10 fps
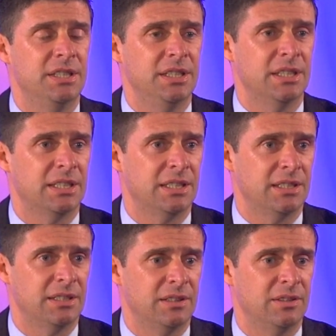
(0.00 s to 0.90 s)

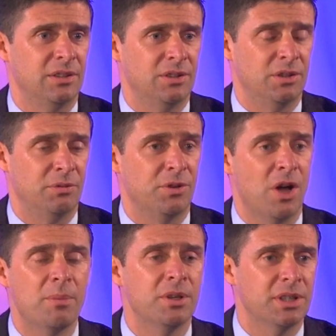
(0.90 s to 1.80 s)
the
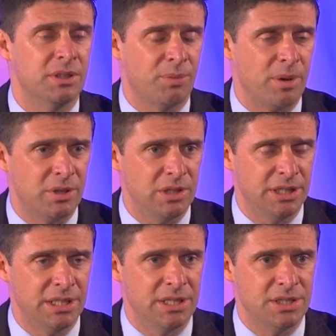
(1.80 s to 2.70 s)
phenomenon that the Premier
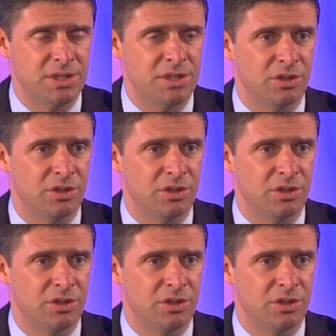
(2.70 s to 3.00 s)
League is.